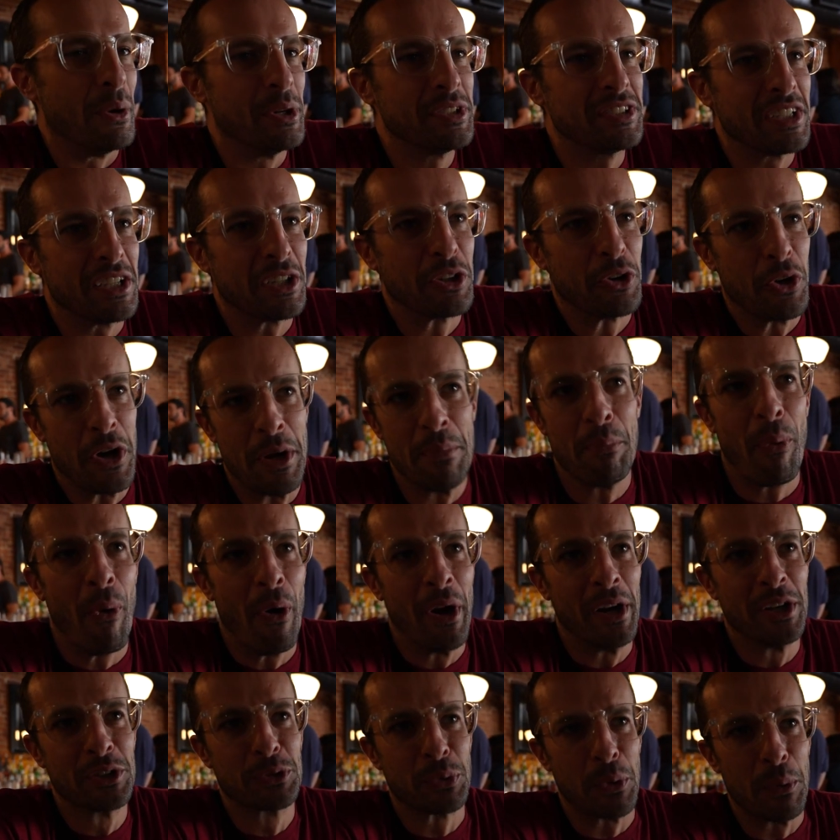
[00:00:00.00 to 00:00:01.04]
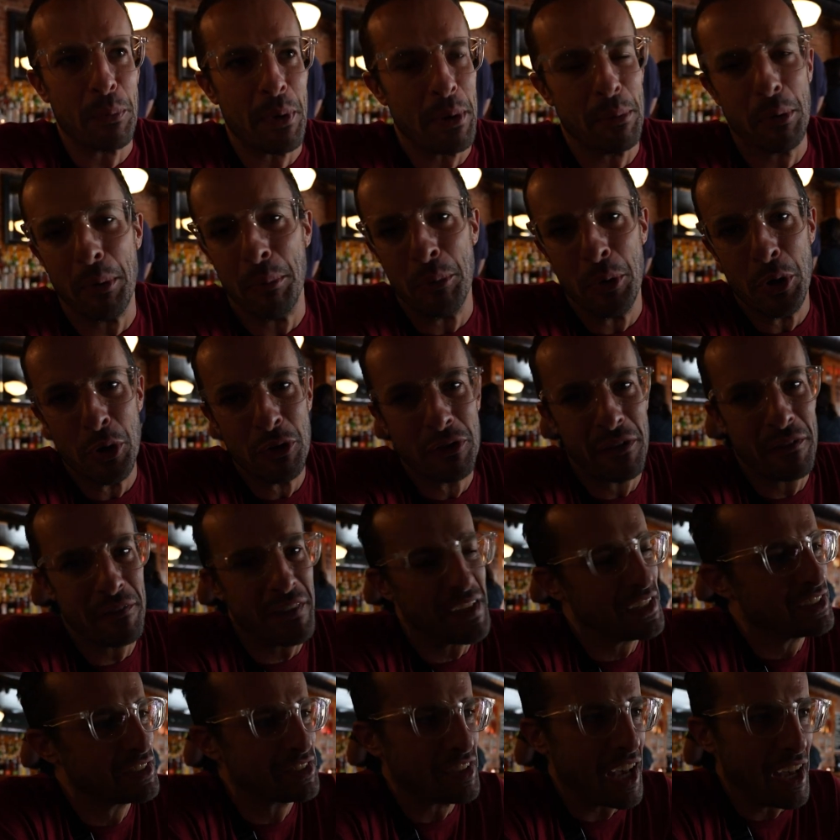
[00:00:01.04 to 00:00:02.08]
always say Greenpoint is where people move if
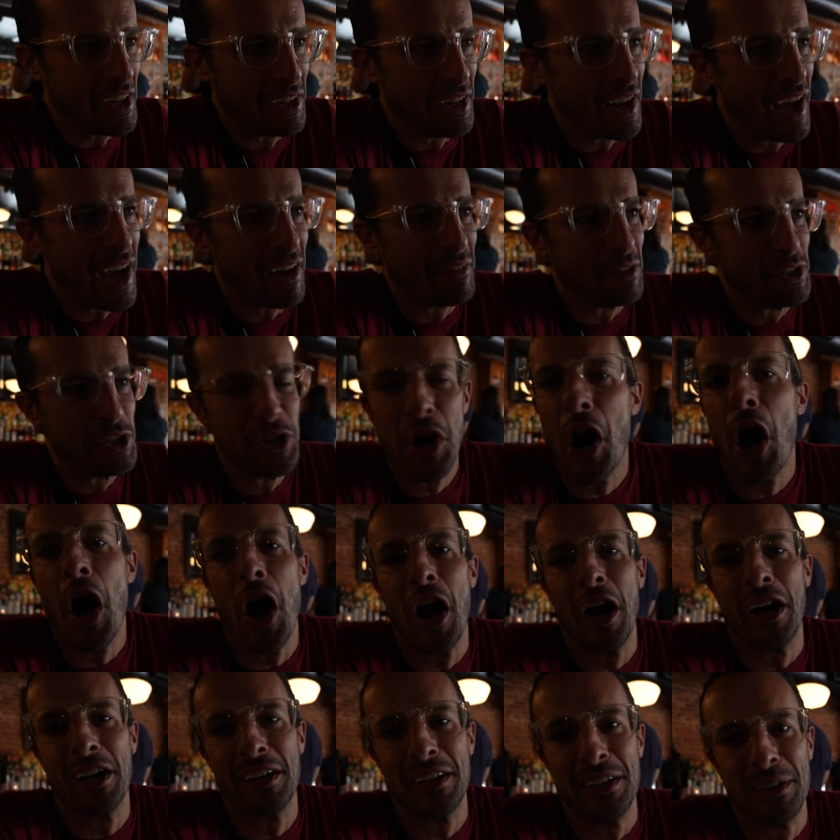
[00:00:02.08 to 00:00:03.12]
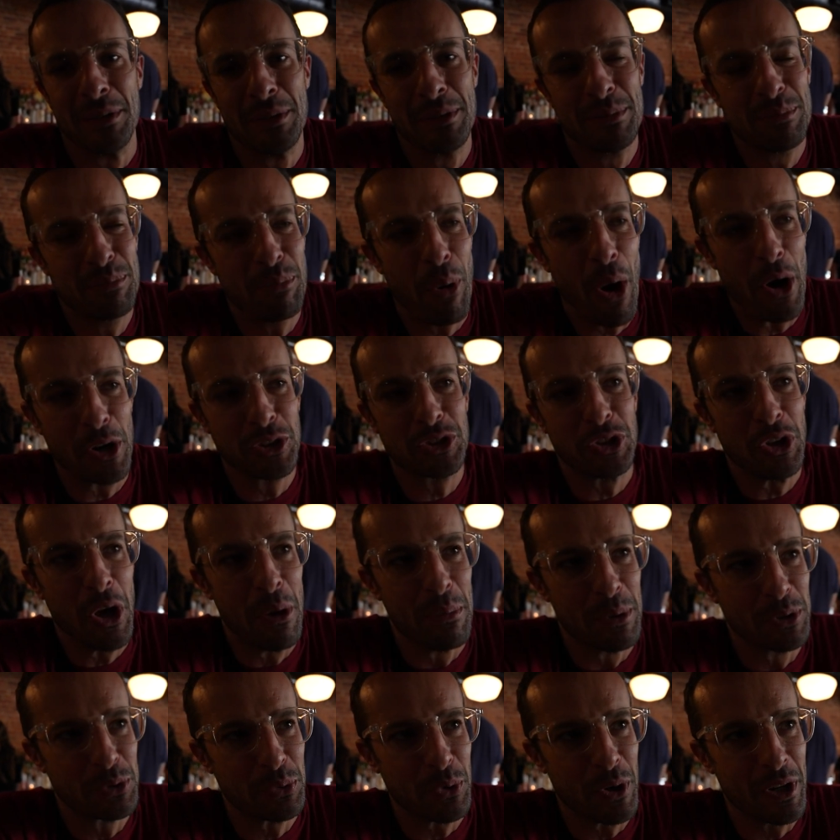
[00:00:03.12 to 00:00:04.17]
they decided to have a dog, and Park
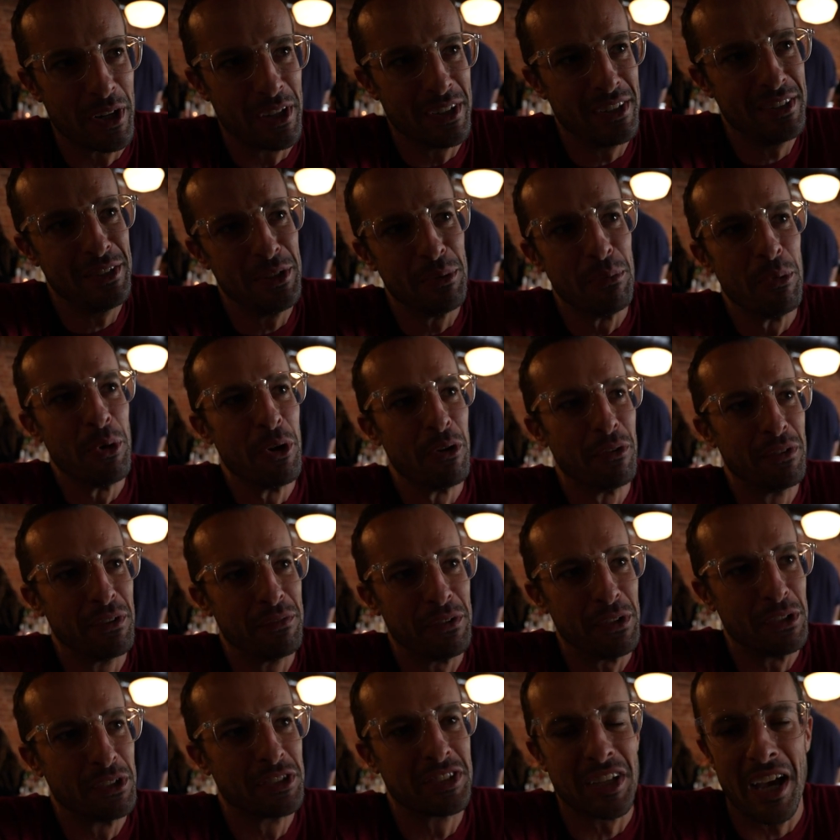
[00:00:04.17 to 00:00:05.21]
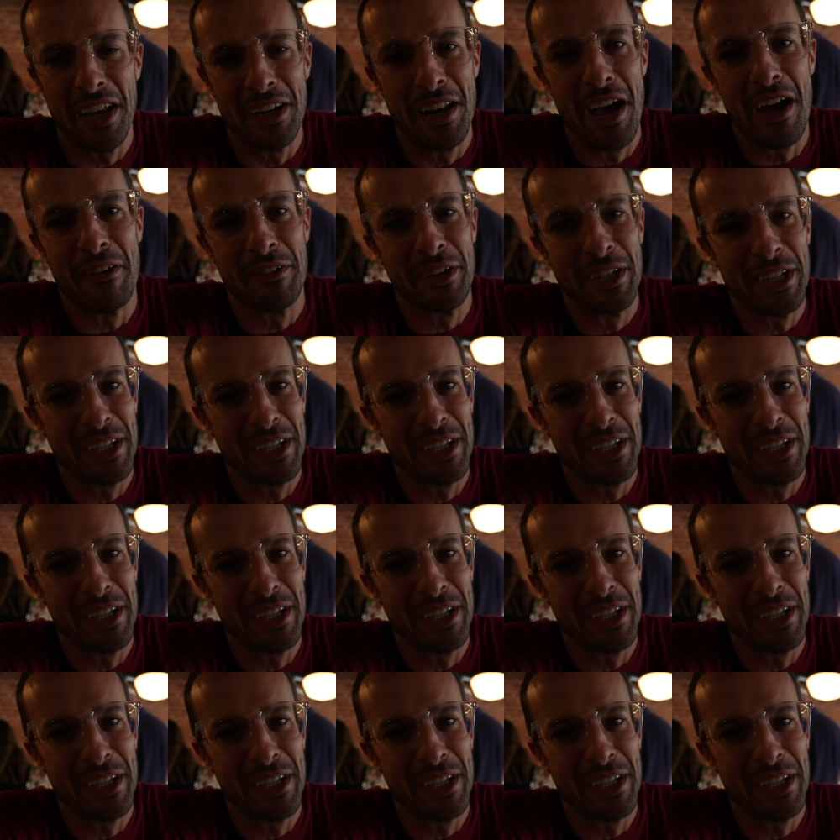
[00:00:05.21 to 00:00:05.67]
Slope is where you move if you decide to have a